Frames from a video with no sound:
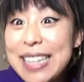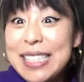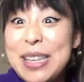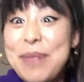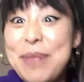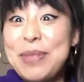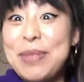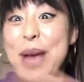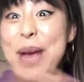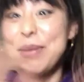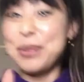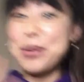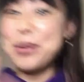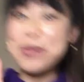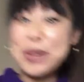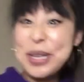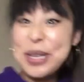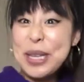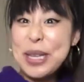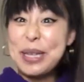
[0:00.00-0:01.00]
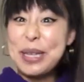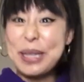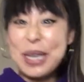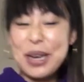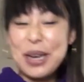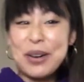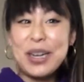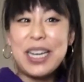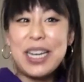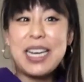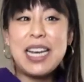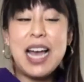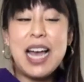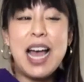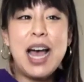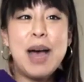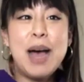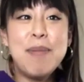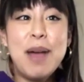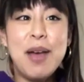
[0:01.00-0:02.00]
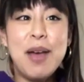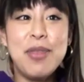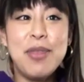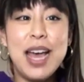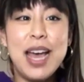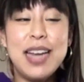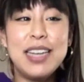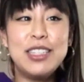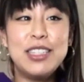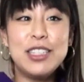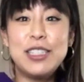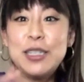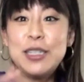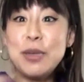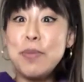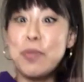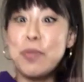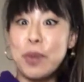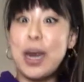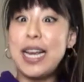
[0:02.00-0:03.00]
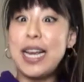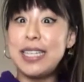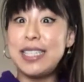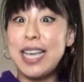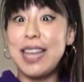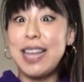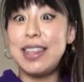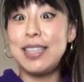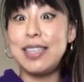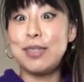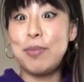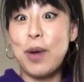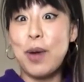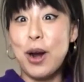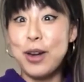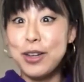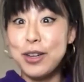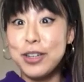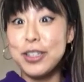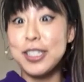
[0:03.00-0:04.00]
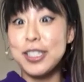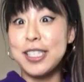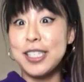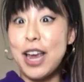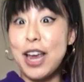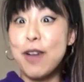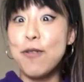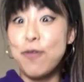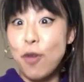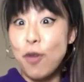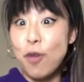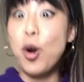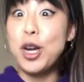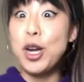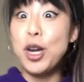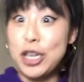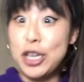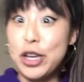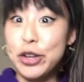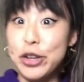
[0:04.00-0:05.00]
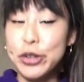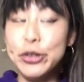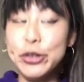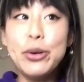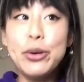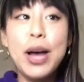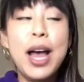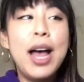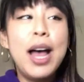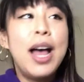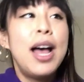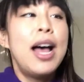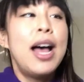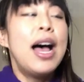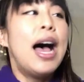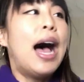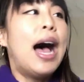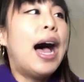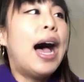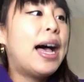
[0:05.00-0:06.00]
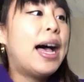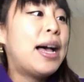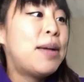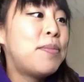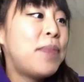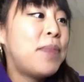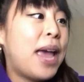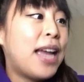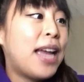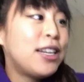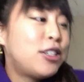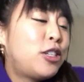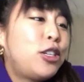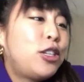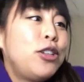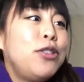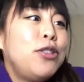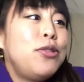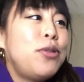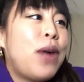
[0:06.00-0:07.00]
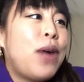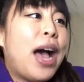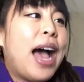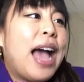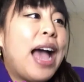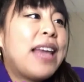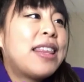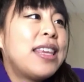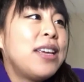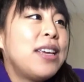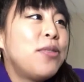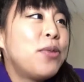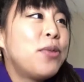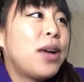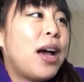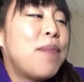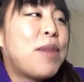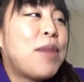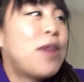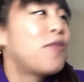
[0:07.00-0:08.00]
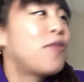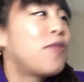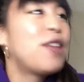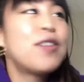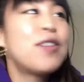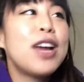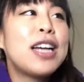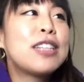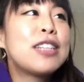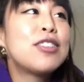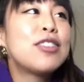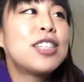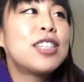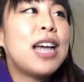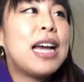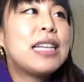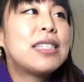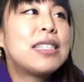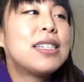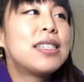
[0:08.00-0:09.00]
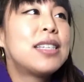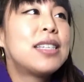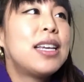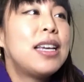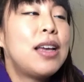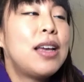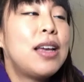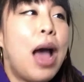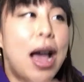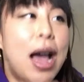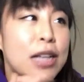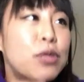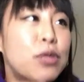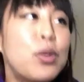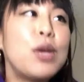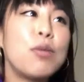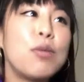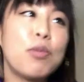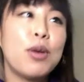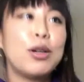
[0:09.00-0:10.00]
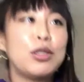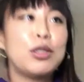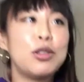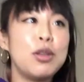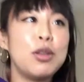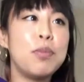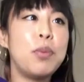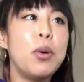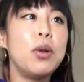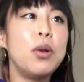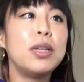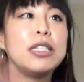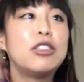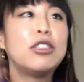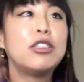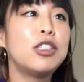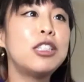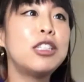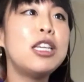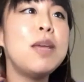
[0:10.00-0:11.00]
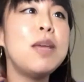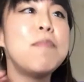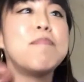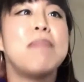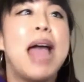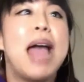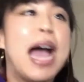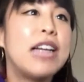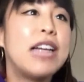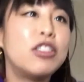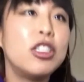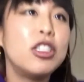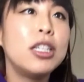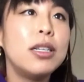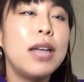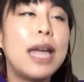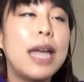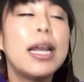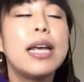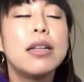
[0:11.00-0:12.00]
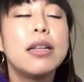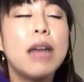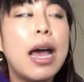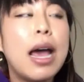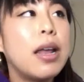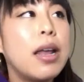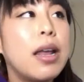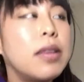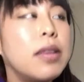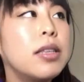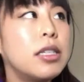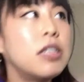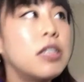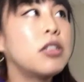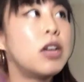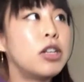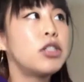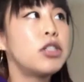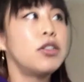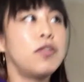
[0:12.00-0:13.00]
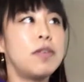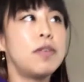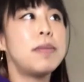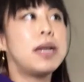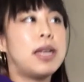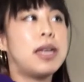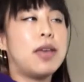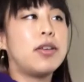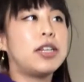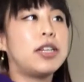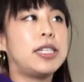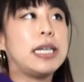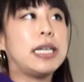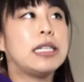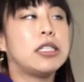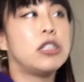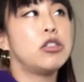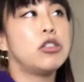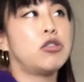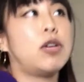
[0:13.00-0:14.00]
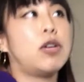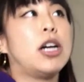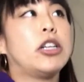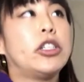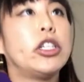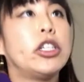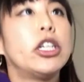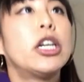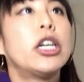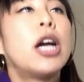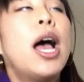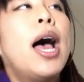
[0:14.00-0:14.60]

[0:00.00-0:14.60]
sometimes we're really leery about that, and just to embrace that this partner is there for you. And two, I think my favorite exercise is as we approach the pole is just to imagine, and I this is also from another dance instructor.